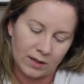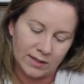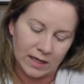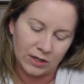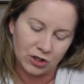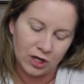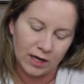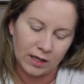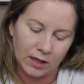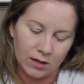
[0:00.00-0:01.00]

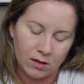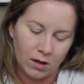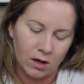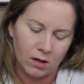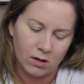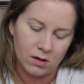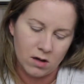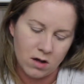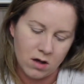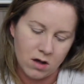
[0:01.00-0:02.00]
Tantric
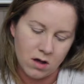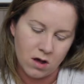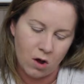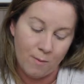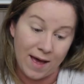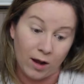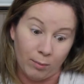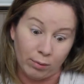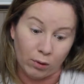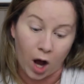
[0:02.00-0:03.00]

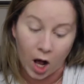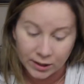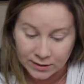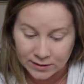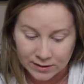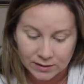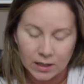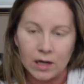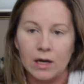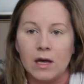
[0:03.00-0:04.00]
Omega Bronze.
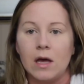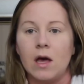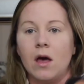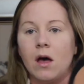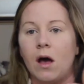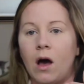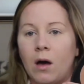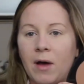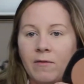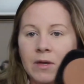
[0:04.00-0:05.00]

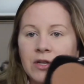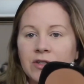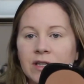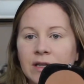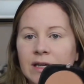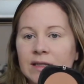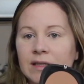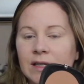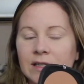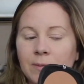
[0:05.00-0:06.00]
I've been using
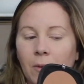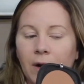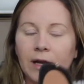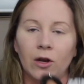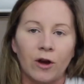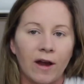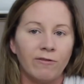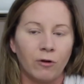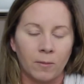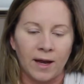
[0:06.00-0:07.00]
this and it's been working
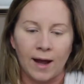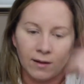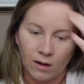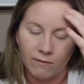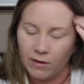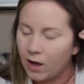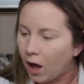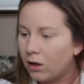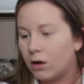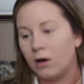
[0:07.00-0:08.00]
great for me. I love the
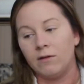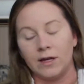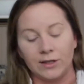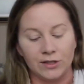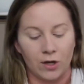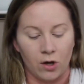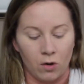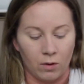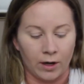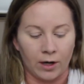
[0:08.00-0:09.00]
color of it,
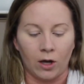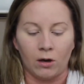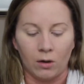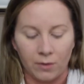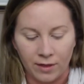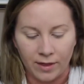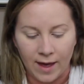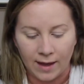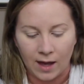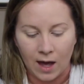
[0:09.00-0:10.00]
so we're going to go on with
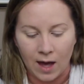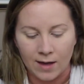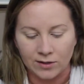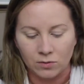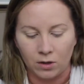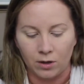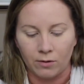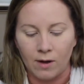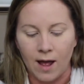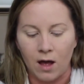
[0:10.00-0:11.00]
that guy, swirl it
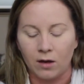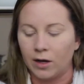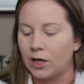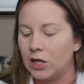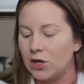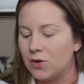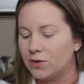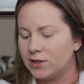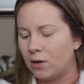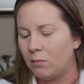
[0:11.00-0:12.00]
around. I'm going to
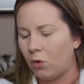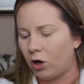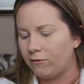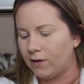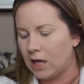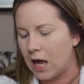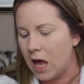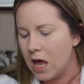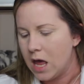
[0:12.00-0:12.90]
use the Morphe